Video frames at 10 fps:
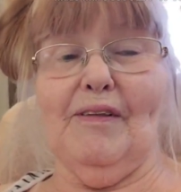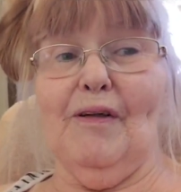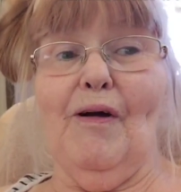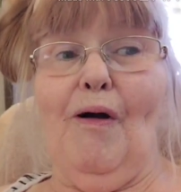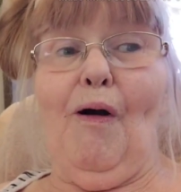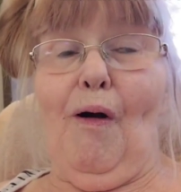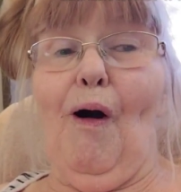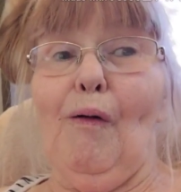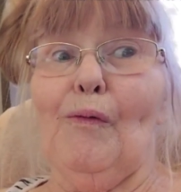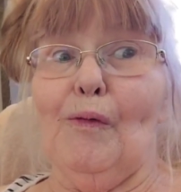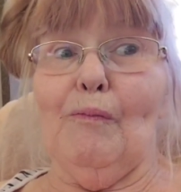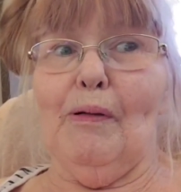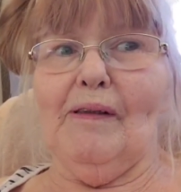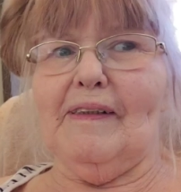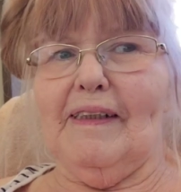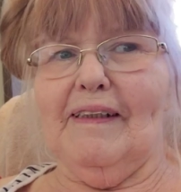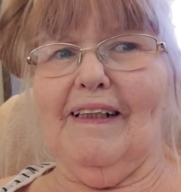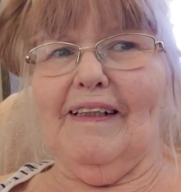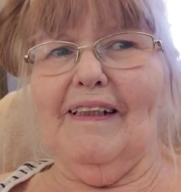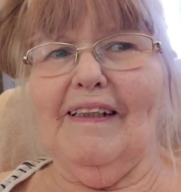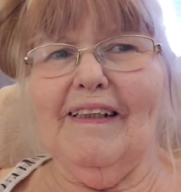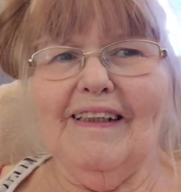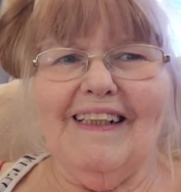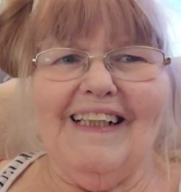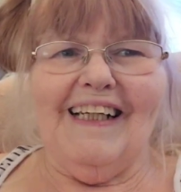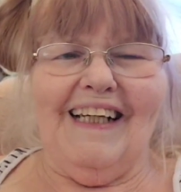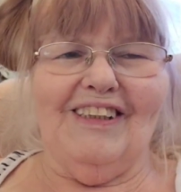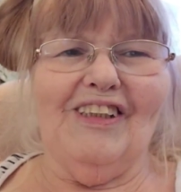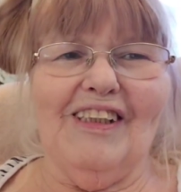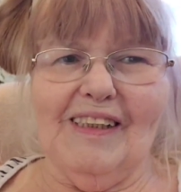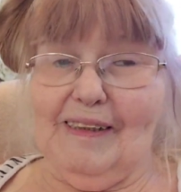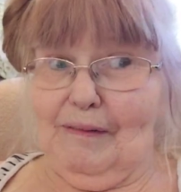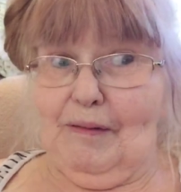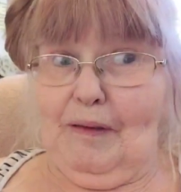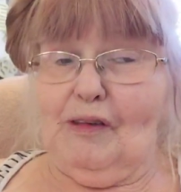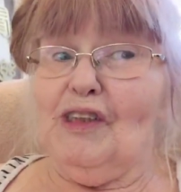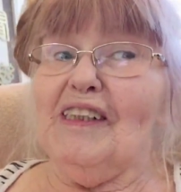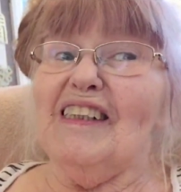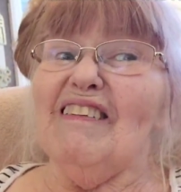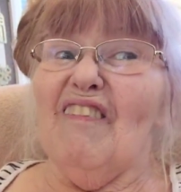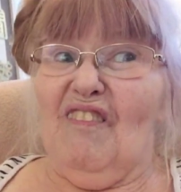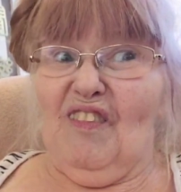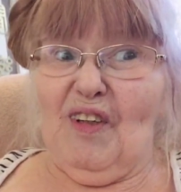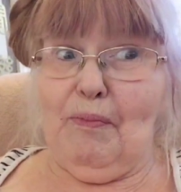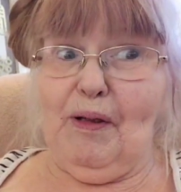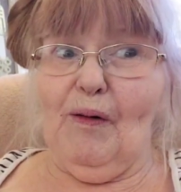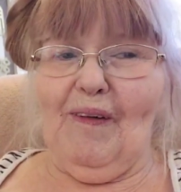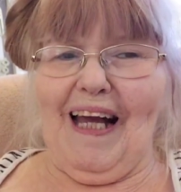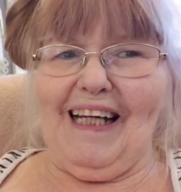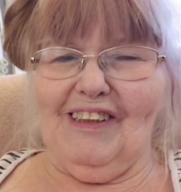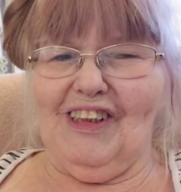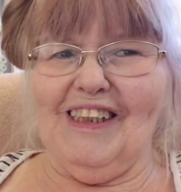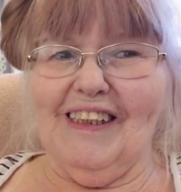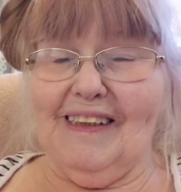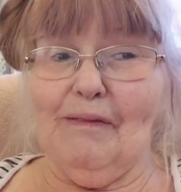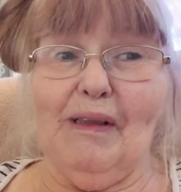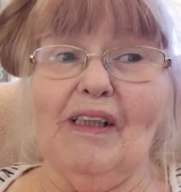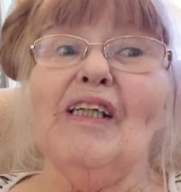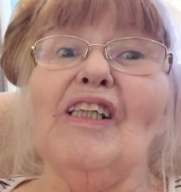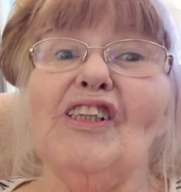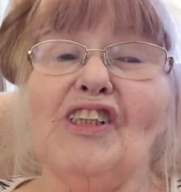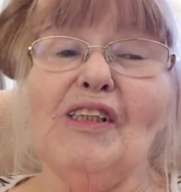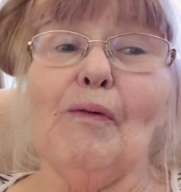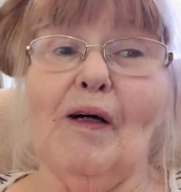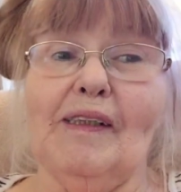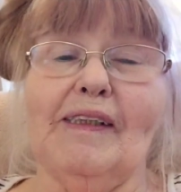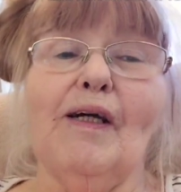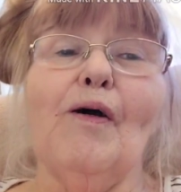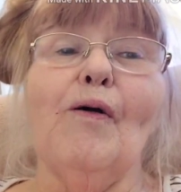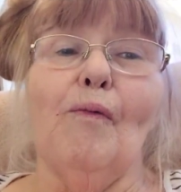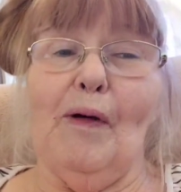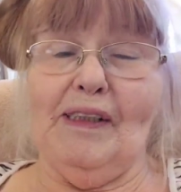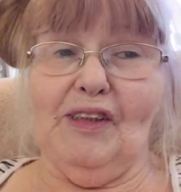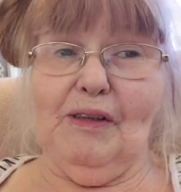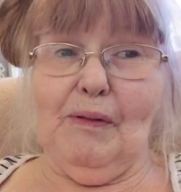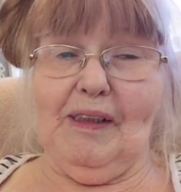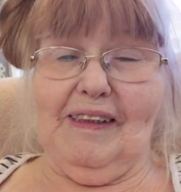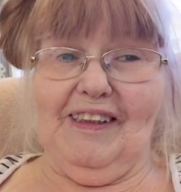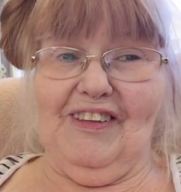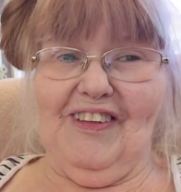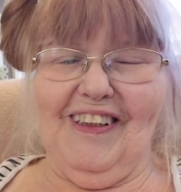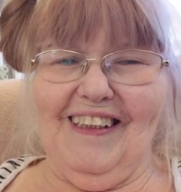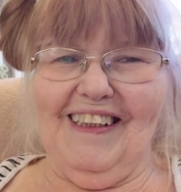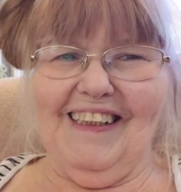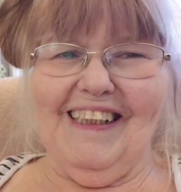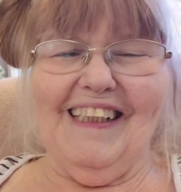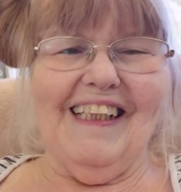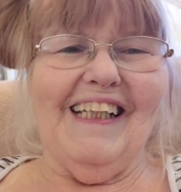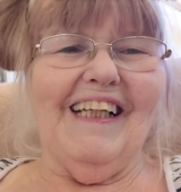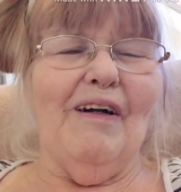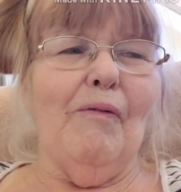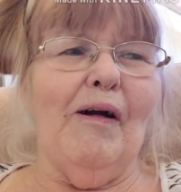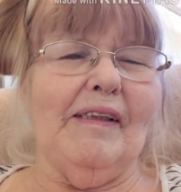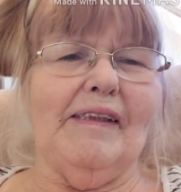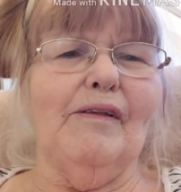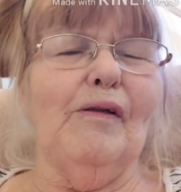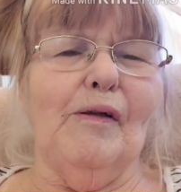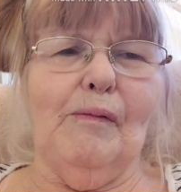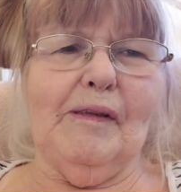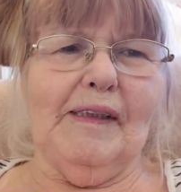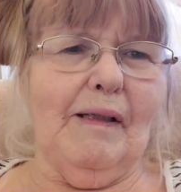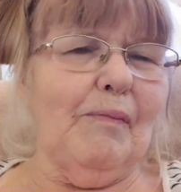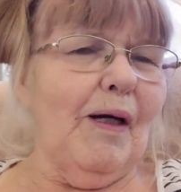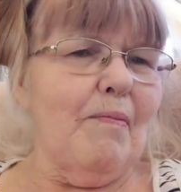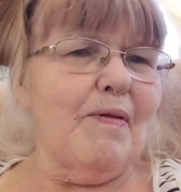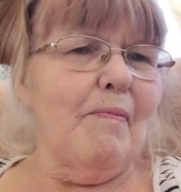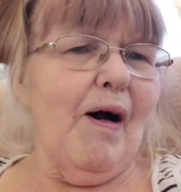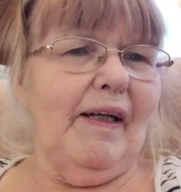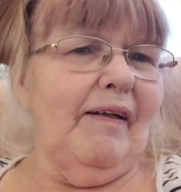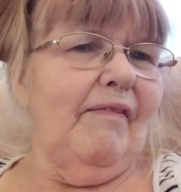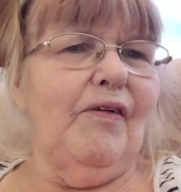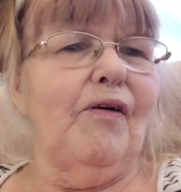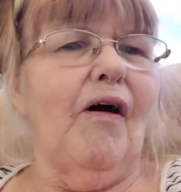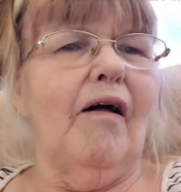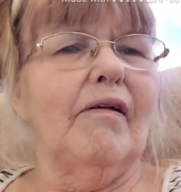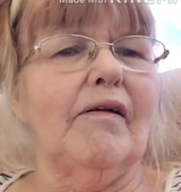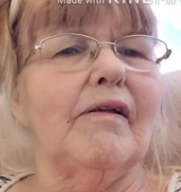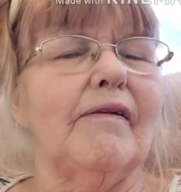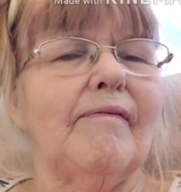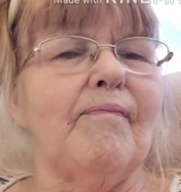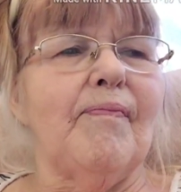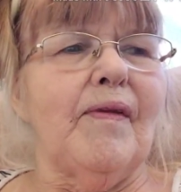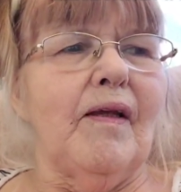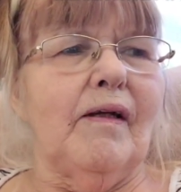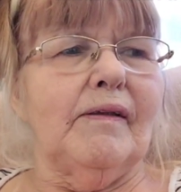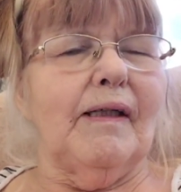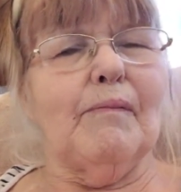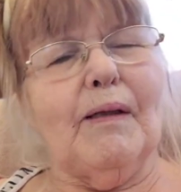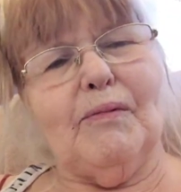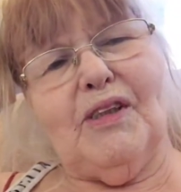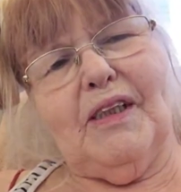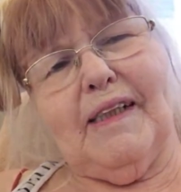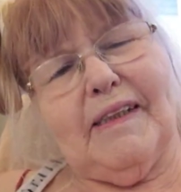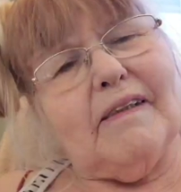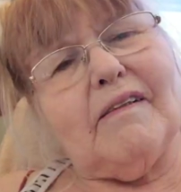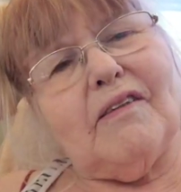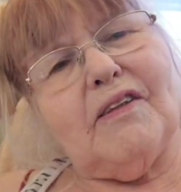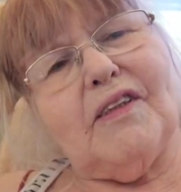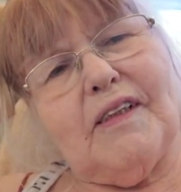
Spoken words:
her own person. She's typical cat. She does what she wants when she wants to. Whereas Lulu will sometimes mind if you call her. Sometimes she doesn't. She